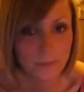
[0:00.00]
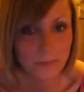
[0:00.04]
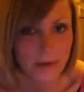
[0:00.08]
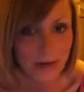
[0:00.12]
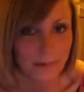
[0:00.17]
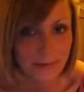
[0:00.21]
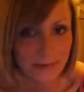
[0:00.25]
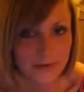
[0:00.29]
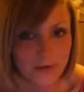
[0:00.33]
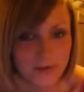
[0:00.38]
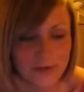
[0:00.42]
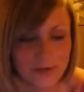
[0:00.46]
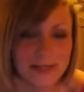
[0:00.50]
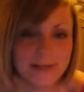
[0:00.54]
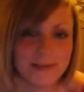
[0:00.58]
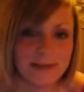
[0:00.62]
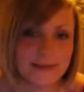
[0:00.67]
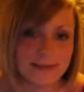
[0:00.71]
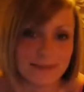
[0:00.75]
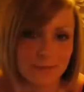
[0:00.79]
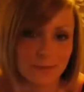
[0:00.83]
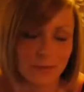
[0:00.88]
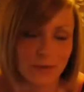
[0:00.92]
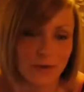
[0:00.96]
about it because she
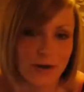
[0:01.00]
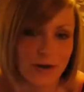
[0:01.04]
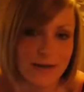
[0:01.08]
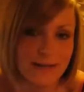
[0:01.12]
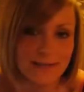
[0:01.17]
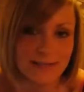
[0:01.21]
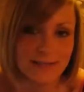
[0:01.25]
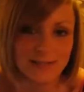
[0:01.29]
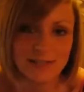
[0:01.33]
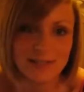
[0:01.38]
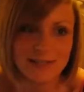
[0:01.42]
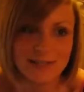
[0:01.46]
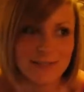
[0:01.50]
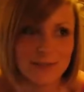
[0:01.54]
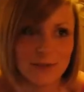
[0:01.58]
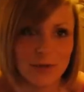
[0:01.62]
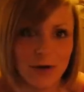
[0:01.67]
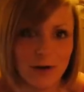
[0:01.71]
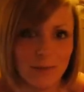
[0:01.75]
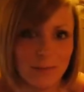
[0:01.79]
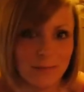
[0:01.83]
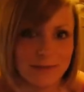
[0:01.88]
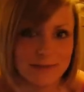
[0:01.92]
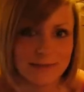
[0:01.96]
thinks I'm crazy. She's
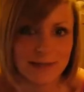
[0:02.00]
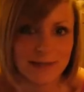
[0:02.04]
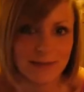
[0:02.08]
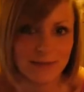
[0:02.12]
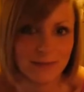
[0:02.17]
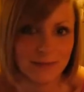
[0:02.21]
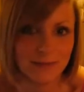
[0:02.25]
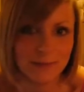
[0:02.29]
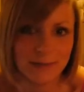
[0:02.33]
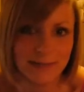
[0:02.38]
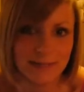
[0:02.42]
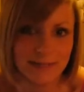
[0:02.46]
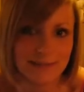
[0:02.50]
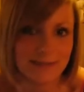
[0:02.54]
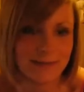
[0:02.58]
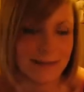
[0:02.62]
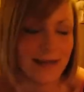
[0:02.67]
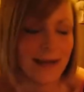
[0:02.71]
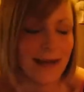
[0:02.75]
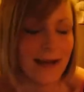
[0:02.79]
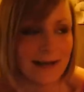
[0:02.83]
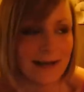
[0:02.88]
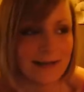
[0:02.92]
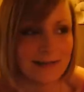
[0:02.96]
not a maternal person
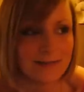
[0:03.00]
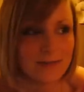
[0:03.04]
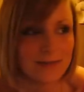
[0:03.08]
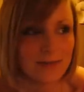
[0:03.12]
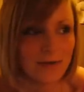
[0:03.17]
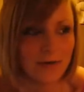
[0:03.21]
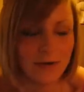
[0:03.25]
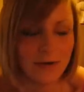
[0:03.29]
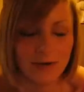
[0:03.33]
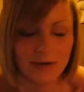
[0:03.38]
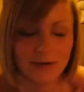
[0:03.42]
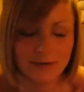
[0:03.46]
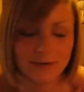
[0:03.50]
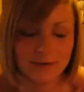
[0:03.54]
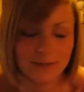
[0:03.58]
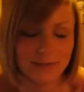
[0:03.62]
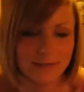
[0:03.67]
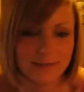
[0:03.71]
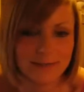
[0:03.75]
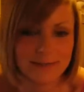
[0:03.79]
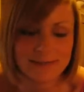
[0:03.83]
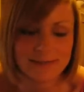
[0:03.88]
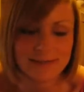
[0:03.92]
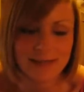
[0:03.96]
at all, not
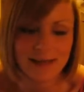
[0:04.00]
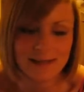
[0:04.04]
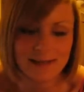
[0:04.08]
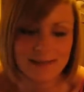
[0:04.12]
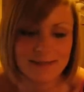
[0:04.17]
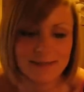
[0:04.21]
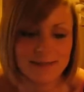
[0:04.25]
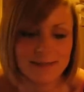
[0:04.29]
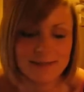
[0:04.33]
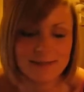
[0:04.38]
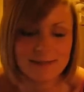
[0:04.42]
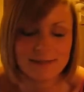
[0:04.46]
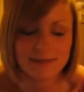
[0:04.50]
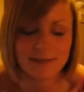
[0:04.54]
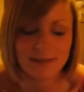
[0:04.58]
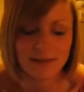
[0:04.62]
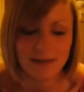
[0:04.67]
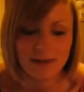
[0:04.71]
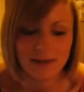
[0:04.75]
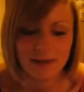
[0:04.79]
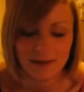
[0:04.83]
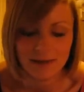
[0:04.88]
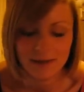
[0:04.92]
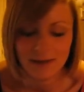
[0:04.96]
in the slightest.
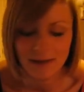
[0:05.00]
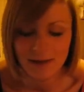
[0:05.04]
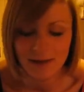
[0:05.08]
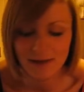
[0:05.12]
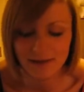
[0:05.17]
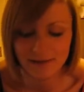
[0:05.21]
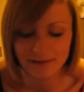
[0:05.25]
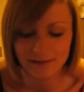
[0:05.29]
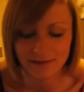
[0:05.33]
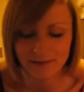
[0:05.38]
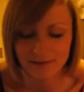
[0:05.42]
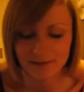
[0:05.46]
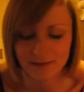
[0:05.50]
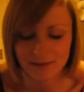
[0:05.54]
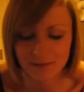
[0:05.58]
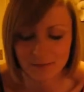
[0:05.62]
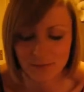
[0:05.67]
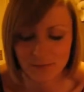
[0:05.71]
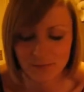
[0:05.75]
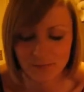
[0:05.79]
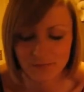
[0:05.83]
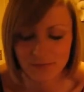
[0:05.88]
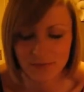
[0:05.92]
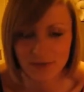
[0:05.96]
And
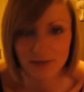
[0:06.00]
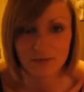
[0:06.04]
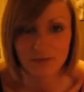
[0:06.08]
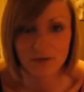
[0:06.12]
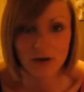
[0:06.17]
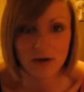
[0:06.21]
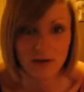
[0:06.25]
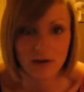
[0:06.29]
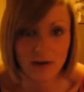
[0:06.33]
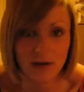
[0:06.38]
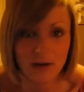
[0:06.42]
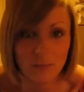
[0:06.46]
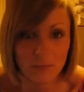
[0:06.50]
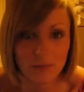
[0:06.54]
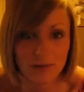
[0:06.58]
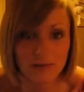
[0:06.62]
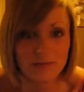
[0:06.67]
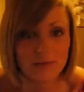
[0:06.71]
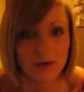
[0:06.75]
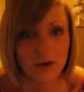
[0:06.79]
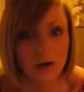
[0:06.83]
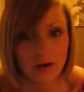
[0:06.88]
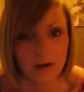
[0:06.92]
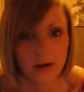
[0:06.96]
we've got
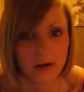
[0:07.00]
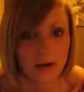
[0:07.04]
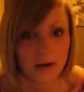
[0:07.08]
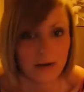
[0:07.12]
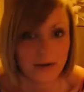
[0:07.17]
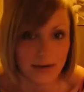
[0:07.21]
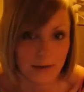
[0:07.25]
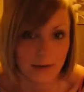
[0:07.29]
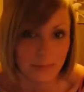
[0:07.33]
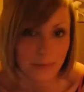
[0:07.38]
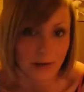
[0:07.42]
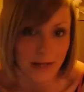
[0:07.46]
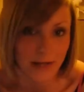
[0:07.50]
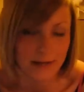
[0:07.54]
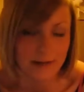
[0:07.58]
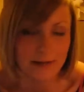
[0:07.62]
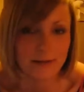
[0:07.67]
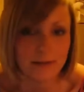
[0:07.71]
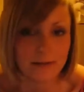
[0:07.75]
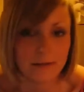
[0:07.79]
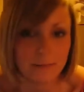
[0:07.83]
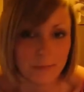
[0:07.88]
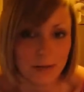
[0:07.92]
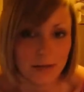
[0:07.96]
a lot on our plate
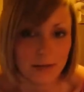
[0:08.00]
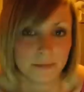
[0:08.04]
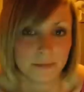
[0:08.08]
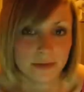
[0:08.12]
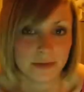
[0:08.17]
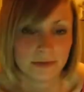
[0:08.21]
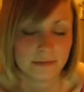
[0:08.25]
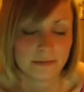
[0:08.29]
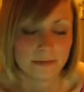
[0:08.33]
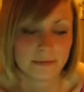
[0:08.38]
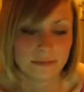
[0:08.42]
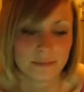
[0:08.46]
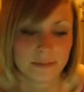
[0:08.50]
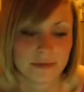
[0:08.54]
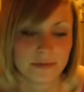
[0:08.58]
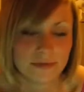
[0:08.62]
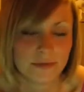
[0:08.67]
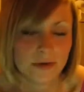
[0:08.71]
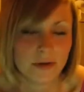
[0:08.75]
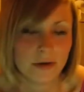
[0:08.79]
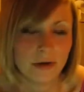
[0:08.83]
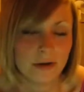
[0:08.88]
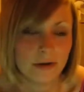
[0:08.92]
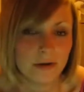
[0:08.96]
at the moment with
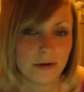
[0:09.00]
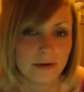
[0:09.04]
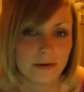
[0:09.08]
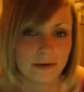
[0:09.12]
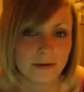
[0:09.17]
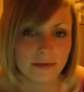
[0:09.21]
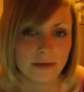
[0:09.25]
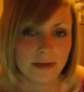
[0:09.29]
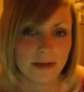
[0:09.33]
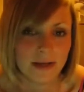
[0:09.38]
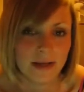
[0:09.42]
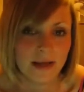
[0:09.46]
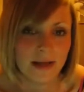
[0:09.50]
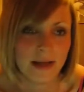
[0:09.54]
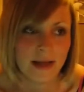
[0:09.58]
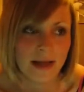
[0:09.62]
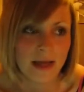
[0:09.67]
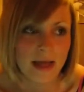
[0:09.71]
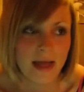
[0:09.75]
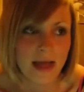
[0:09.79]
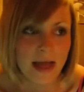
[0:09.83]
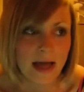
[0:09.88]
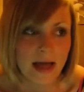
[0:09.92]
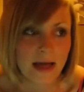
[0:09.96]
four.
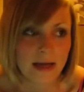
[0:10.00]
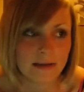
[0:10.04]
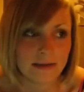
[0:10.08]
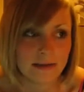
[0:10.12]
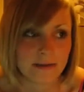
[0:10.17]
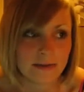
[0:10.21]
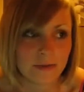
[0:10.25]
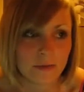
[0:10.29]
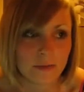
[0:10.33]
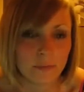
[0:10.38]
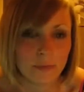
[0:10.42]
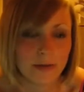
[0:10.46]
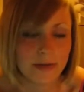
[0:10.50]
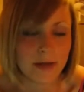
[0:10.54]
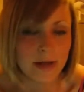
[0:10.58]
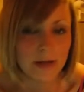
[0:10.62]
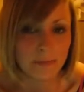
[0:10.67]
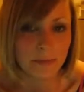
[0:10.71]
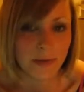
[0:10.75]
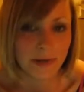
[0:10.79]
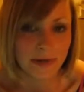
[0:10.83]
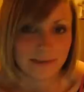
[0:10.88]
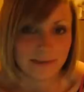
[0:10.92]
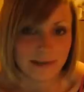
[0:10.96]
And we
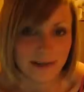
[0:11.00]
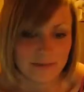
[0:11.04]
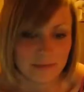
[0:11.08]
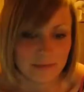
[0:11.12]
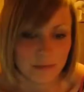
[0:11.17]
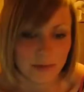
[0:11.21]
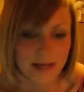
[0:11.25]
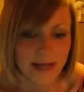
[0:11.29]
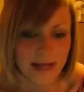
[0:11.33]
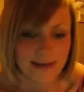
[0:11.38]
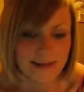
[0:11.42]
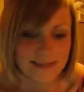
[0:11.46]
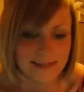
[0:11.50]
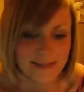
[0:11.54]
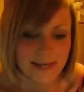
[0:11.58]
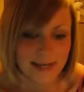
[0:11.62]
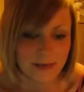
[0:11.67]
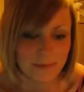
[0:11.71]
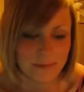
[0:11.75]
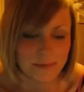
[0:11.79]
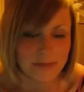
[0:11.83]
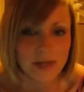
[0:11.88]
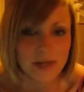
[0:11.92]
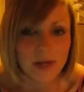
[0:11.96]
don't plan on having one
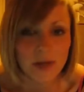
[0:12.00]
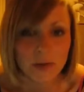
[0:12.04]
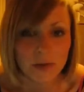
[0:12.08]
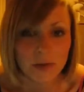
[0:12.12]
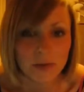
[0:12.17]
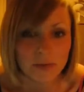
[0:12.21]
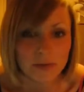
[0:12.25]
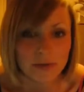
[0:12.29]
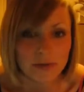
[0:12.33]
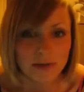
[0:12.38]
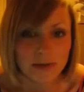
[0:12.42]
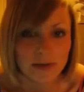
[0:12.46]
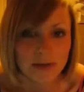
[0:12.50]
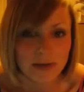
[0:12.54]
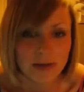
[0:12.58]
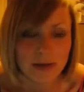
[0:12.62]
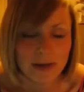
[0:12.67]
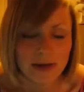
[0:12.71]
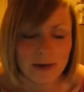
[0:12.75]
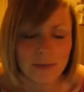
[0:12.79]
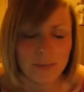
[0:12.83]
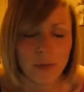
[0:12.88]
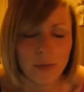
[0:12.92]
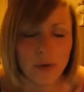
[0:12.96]
anytime soon,
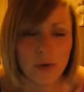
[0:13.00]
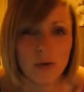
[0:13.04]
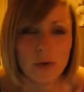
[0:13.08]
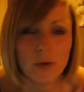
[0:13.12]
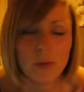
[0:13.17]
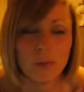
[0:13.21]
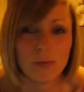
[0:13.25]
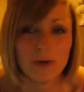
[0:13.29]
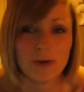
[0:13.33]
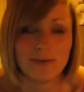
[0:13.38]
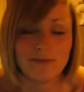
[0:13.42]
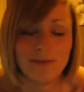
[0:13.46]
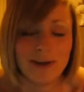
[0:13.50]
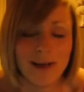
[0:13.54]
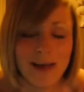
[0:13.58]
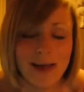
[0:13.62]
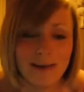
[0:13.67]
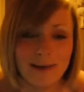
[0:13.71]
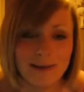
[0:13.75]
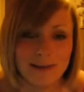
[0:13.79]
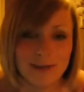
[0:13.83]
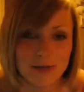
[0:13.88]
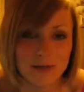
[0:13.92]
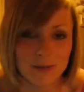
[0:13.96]
but we
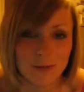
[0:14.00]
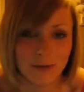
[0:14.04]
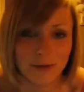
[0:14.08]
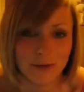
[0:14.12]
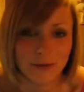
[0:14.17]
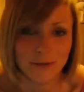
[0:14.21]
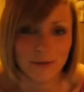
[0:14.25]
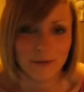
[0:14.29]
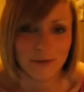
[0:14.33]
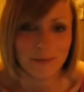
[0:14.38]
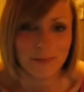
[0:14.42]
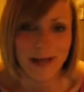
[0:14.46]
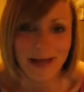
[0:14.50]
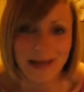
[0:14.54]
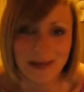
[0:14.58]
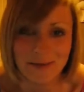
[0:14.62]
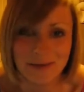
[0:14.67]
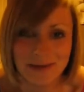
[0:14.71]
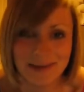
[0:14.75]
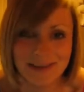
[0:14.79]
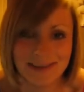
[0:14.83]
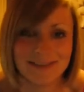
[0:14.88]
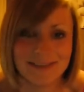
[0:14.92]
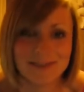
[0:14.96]
really do want another
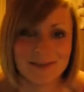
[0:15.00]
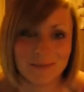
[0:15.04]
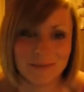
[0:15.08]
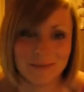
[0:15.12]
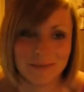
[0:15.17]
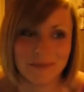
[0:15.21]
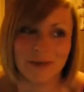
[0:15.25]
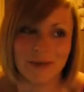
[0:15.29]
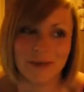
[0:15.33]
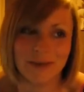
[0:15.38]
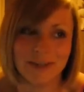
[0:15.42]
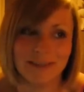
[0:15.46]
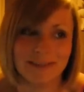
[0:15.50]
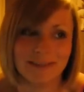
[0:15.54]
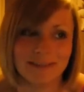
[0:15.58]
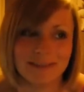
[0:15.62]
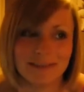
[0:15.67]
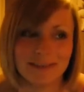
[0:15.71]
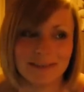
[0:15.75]
baby at some point.